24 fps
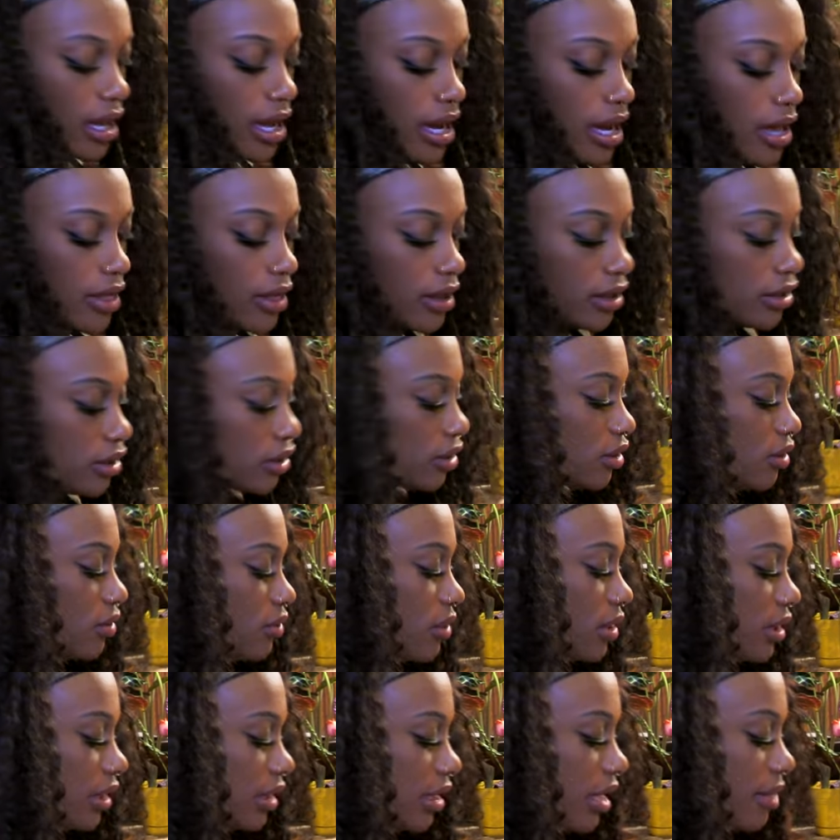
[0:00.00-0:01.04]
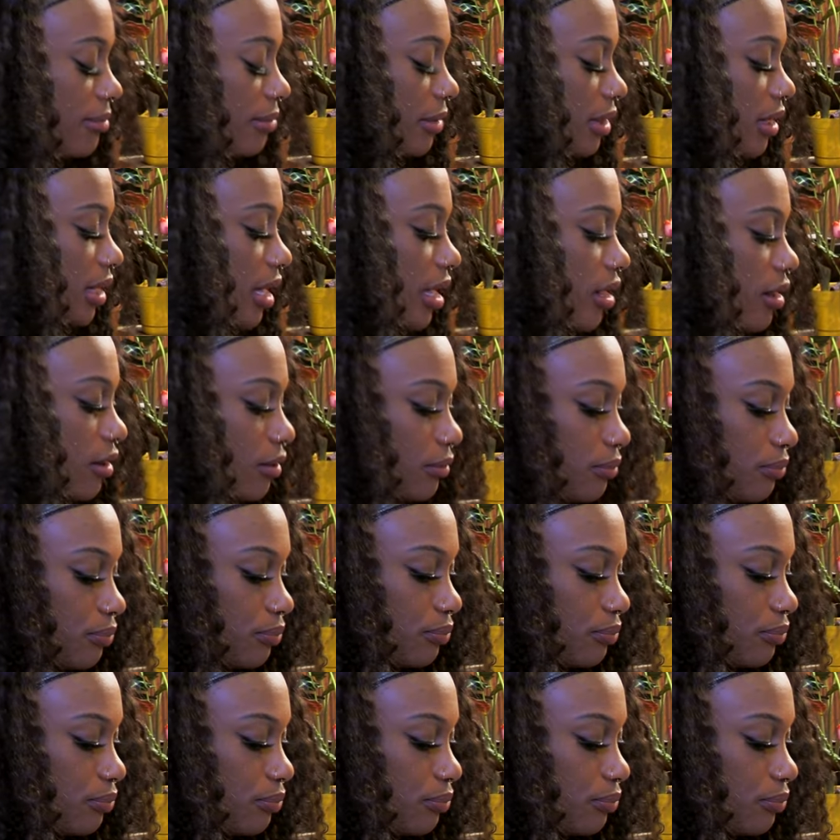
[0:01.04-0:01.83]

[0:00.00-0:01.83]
and then just throw the stems down.